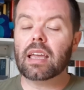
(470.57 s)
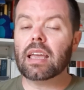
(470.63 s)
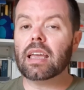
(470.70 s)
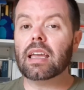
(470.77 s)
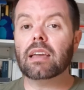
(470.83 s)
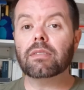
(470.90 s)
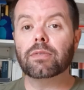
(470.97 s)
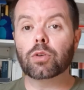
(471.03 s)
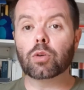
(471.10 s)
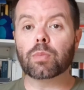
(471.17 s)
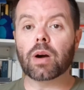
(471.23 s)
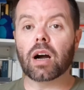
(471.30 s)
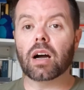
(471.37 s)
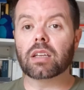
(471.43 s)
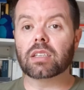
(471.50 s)
If your
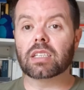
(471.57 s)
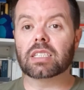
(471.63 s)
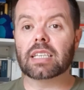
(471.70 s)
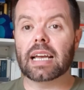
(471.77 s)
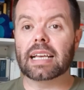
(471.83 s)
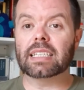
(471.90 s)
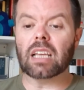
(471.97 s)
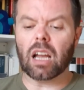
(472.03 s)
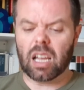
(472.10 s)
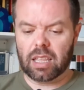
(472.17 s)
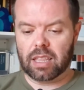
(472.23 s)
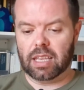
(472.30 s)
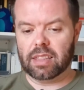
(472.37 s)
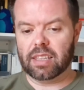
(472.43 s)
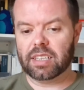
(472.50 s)
partner says, I
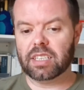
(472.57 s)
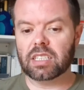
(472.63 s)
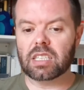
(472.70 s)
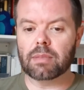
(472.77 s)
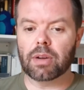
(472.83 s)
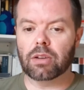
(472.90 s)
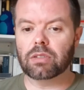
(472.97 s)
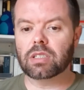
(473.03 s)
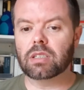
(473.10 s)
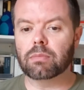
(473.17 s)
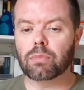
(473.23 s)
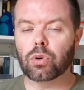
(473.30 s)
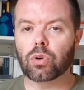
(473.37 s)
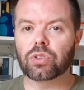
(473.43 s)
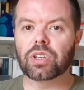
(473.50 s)
think this is the most
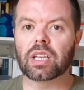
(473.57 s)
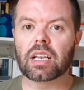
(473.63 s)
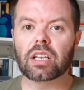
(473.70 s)
important,